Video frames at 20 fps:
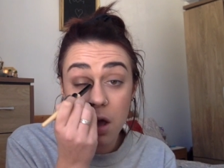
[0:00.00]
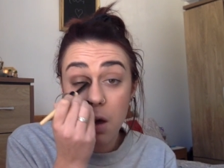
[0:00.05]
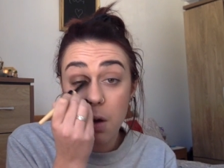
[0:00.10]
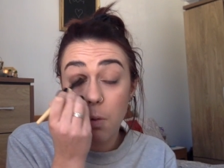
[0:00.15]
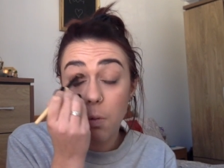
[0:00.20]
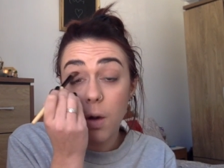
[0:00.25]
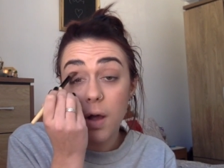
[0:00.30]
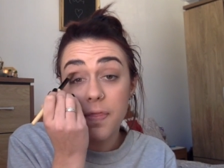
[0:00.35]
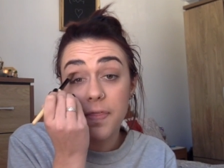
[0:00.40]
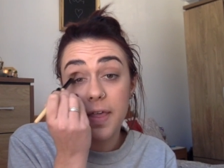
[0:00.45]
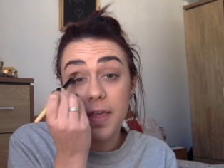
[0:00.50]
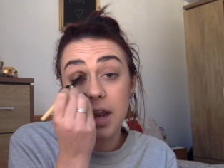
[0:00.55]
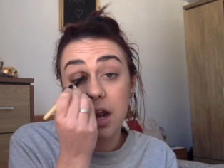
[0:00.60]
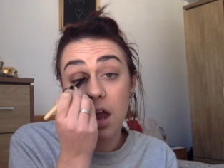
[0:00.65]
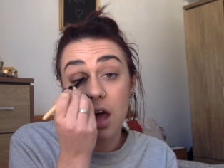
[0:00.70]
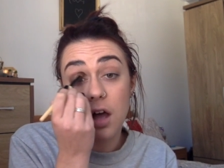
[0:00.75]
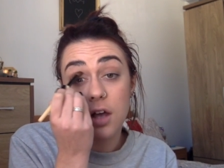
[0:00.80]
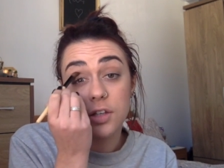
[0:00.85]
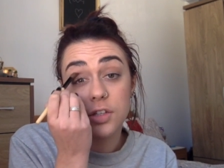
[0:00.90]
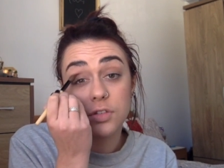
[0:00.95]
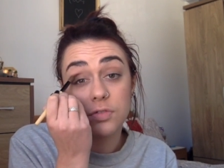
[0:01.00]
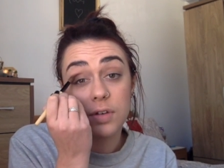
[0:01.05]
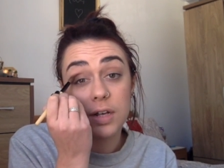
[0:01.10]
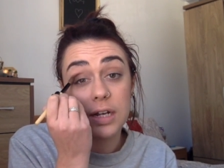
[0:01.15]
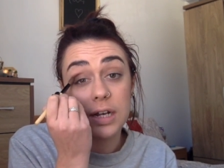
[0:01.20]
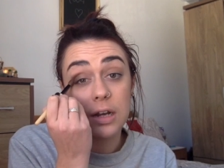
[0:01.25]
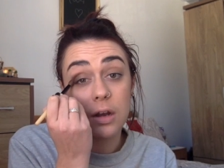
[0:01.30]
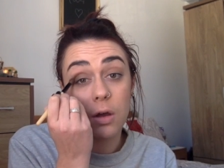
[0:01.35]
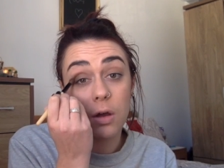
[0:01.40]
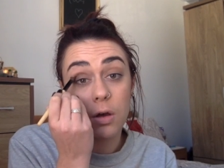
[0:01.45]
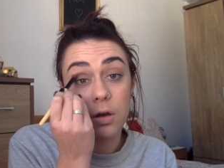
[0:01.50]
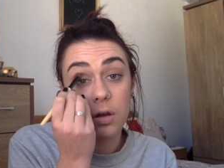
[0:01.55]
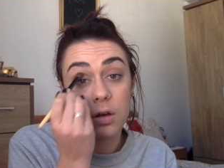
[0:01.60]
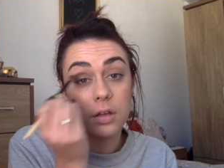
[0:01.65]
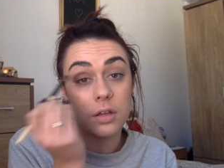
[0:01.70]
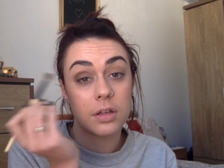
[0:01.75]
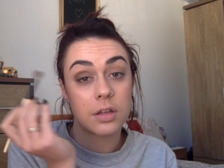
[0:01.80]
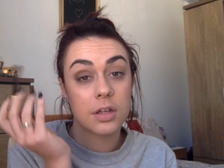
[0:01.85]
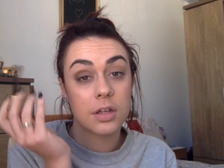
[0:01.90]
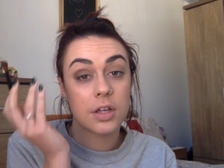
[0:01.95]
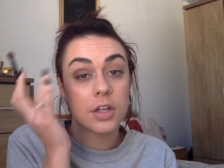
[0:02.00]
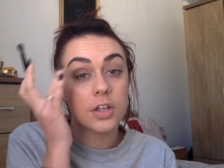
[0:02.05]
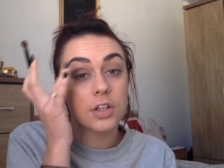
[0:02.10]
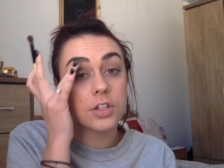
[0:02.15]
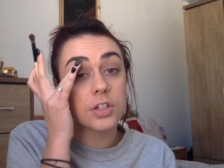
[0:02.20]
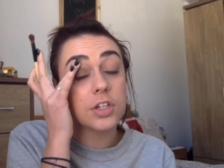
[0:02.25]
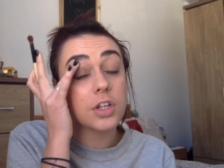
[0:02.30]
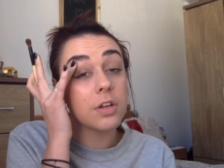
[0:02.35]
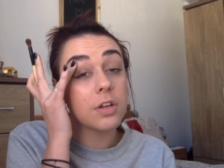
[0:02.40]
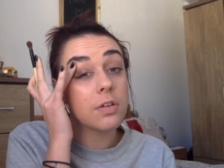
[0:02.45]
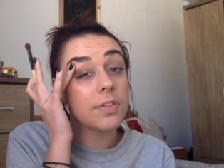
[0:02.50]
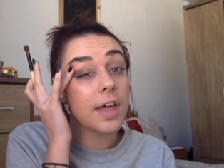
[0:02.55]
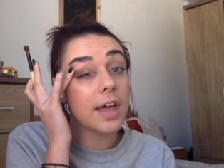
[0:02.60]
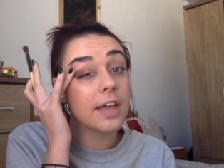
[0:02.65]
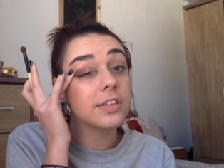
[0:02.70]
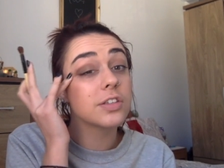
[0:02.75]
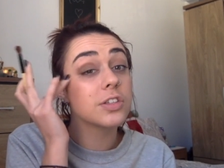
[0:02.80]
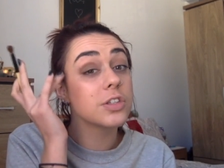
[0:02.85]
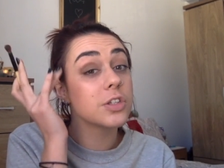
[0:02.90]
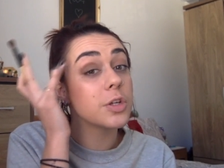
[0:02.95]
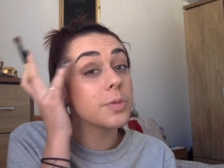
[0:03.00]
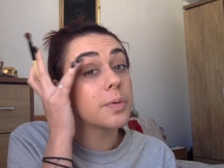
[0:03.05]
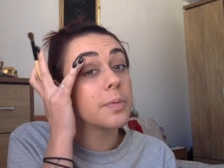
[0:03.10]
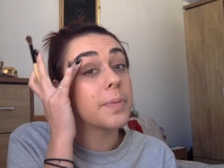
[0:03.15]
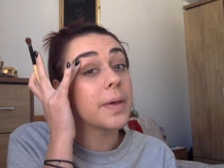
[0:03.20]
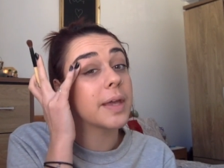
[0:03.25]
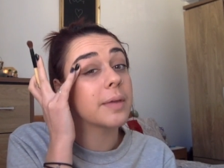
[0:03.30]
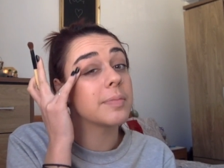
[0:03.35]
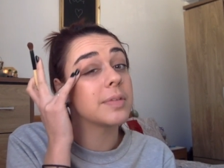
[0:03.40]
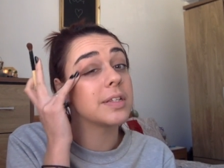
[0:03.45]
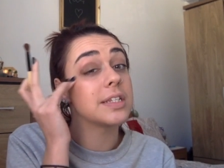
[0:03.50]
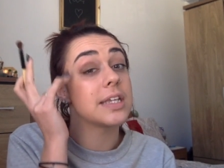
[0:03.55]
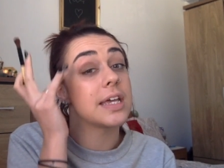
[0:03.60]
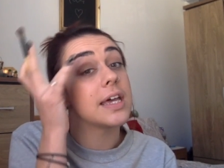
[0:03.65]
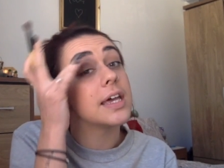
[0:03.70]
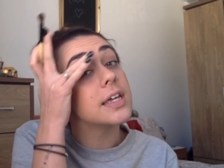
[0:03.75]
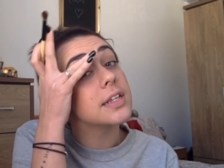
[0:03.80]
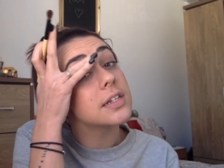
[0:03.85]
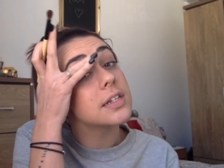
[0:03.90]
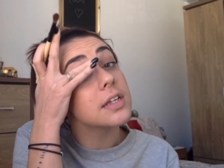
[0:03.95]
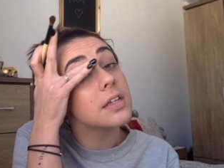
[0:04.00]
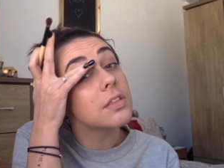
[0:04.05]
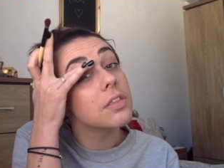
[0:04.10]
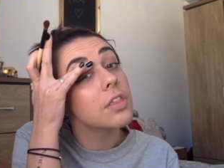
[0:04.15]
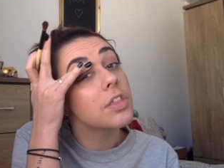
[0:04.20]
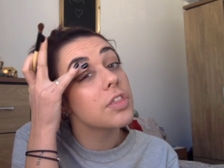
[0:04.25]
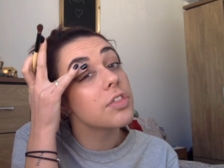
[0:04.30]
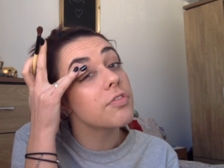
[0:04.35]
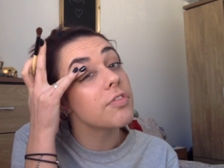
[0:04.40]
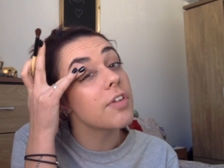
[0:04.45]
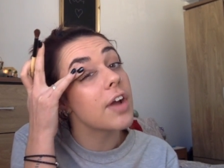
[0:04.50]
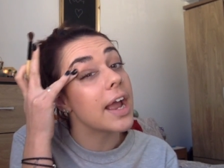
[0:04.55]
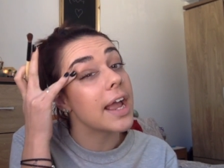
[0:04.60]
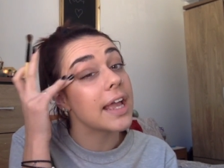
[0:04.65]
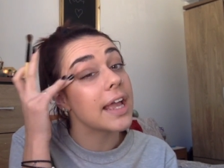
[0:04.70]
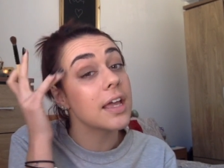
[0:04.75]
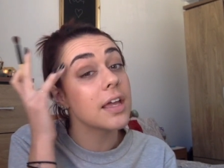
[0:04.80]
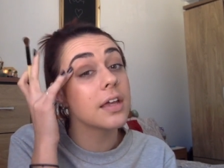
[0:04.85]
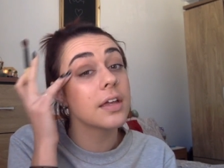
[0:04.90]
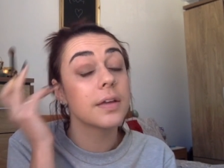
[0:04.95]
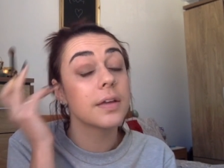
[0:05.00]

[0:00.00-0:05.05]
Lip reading: 1, they last really long, 2, they're super pigmented, and 3,